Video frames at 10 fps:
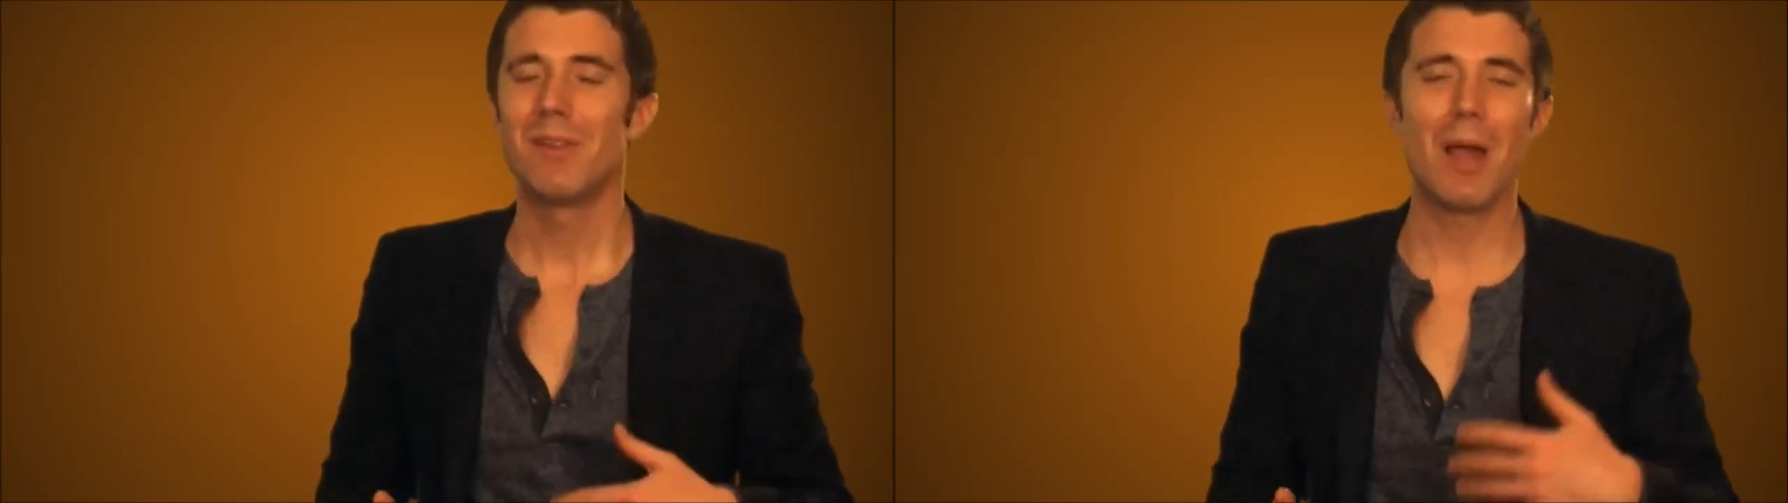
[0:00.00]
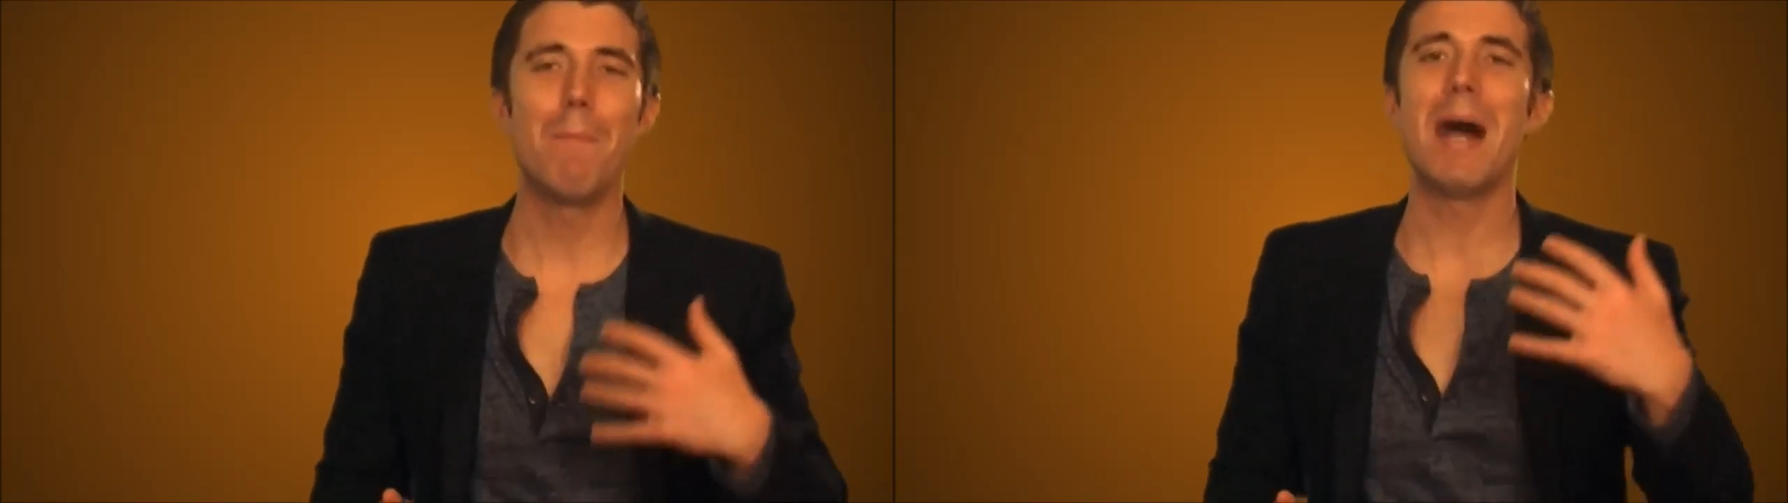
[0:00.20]

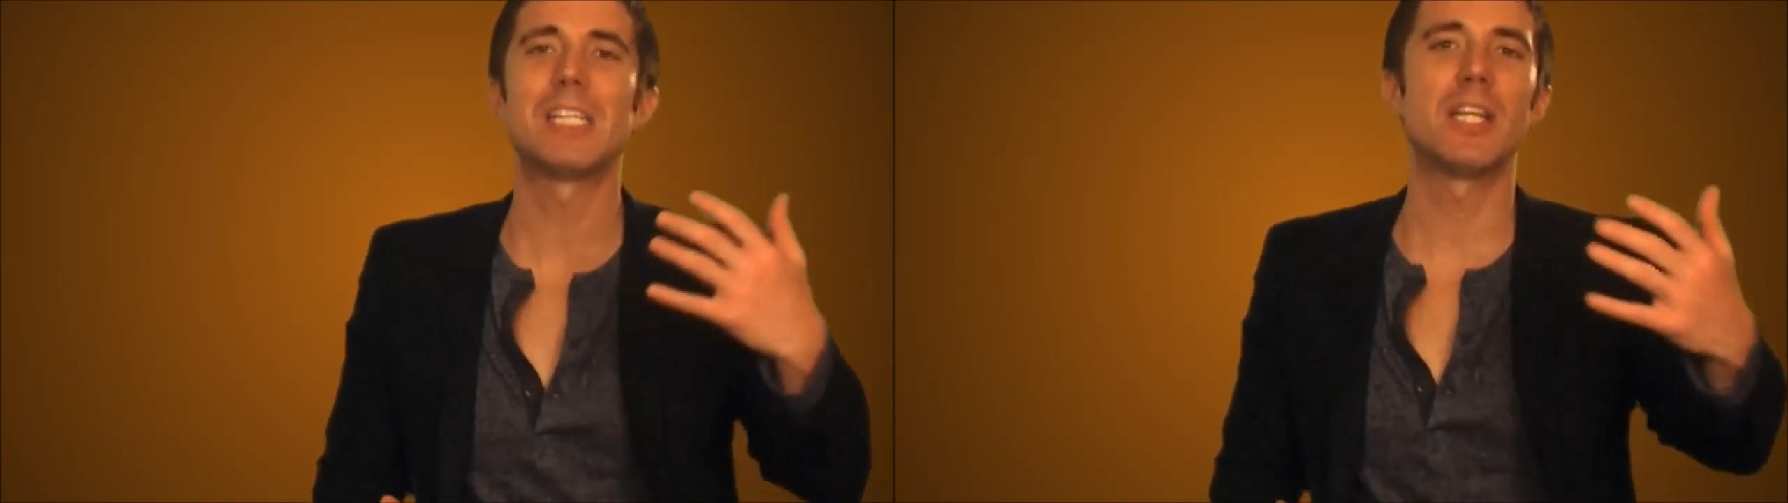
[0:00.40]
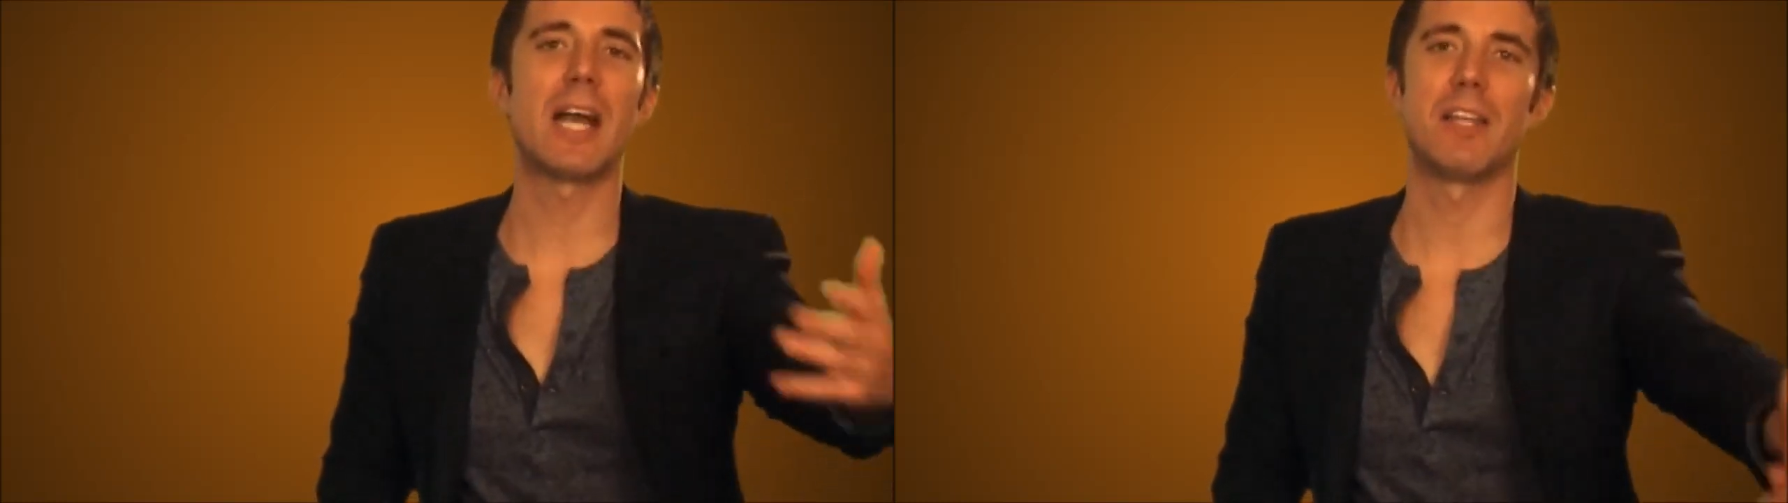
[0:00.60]

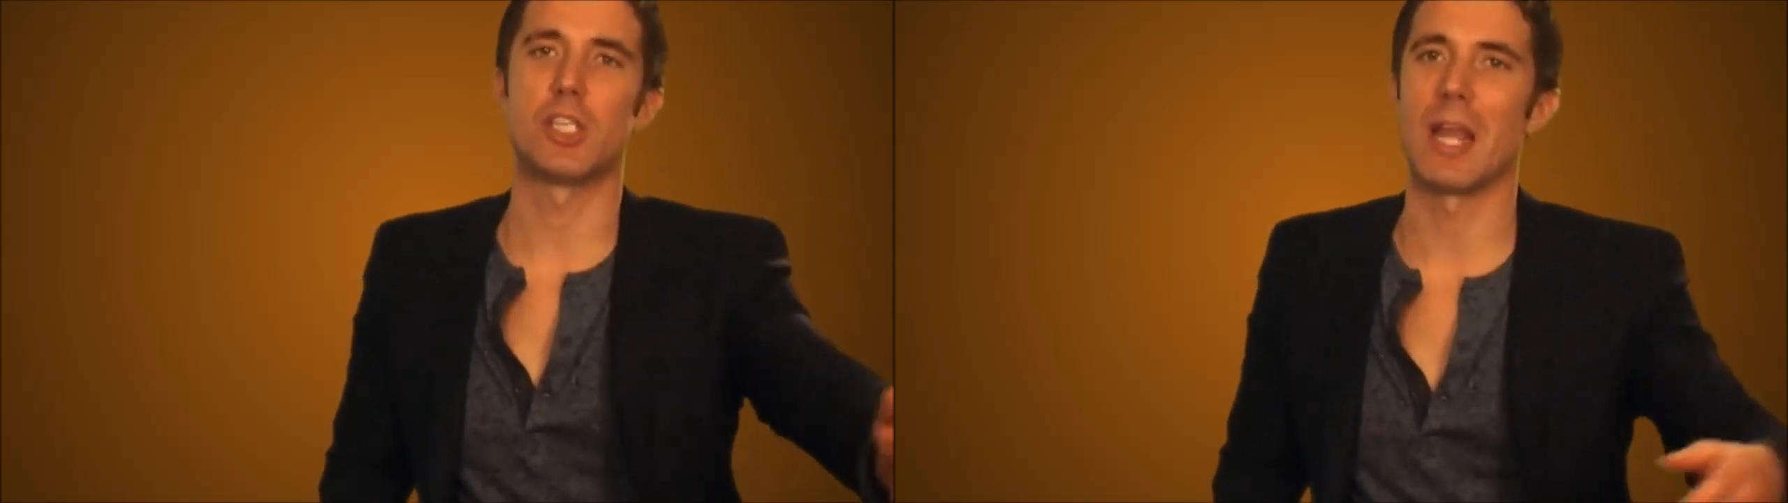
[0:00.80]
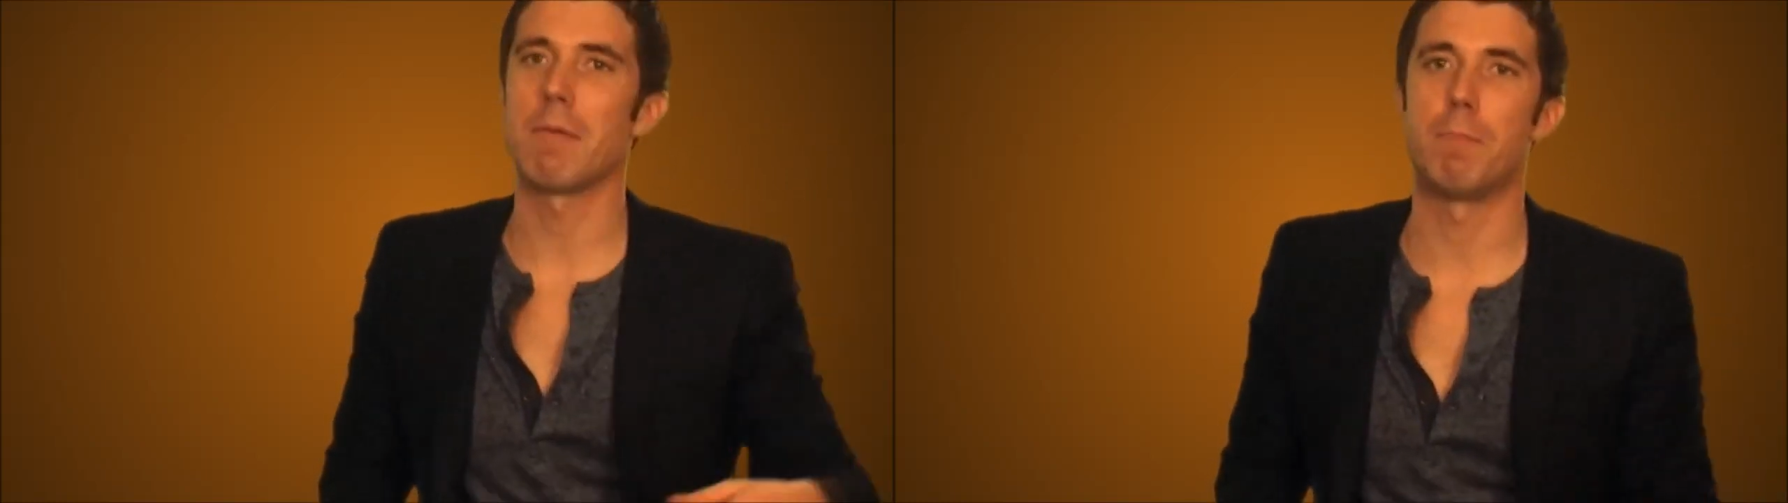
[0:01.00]
imagine a guy like
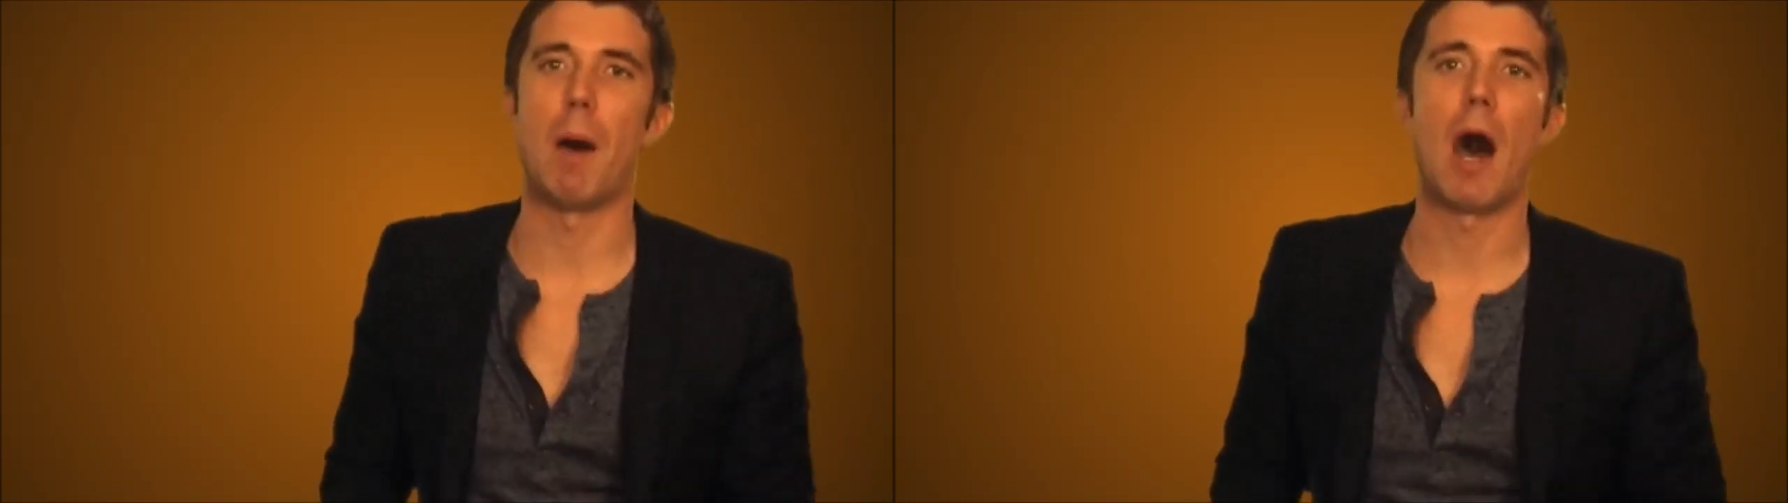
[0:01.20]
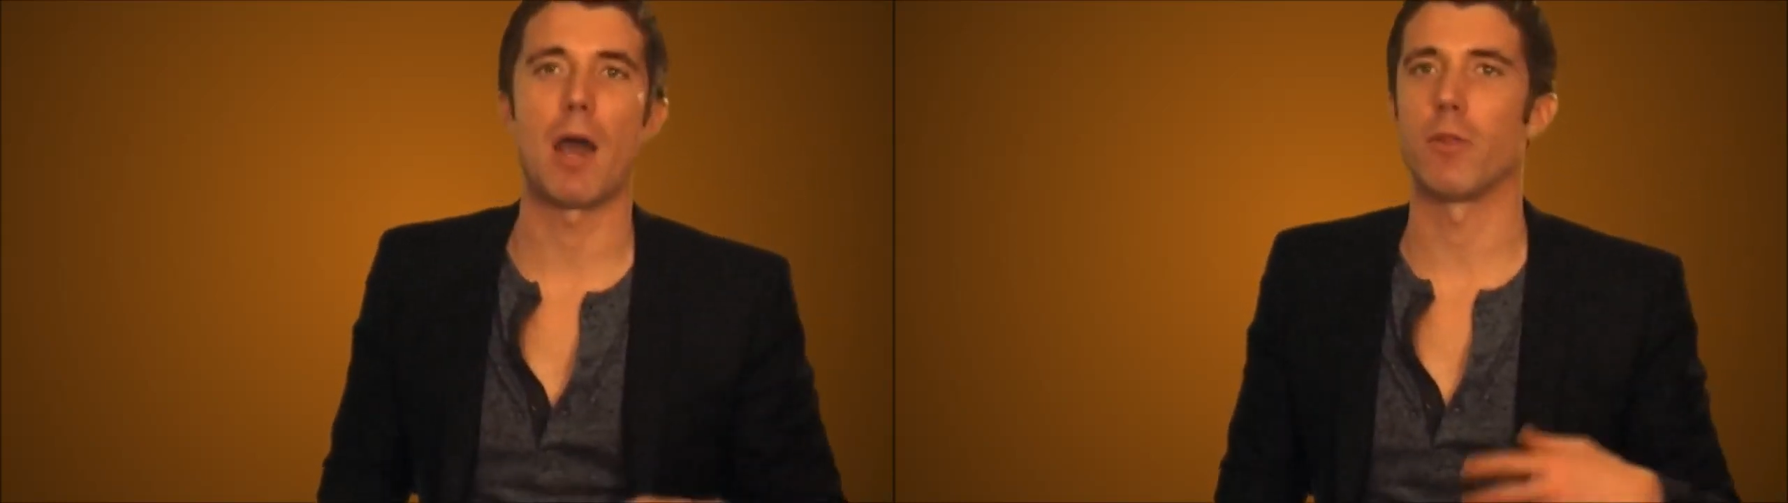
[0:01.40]
James
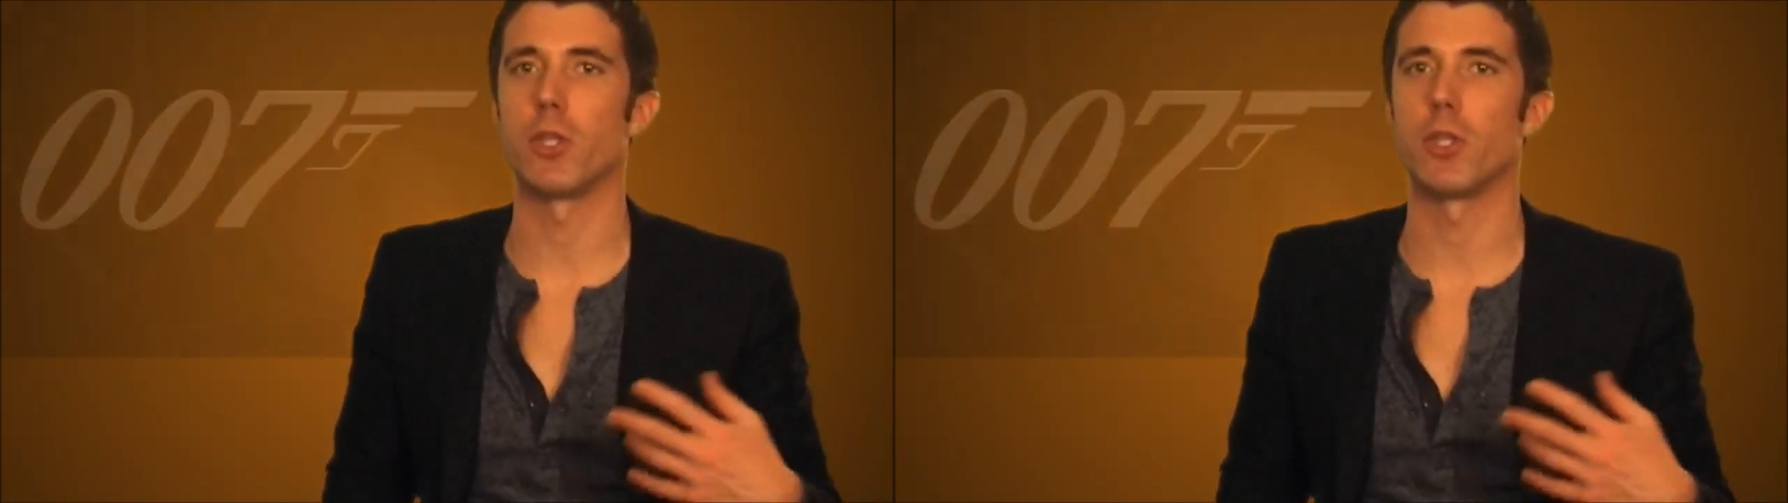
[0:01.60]
Bond,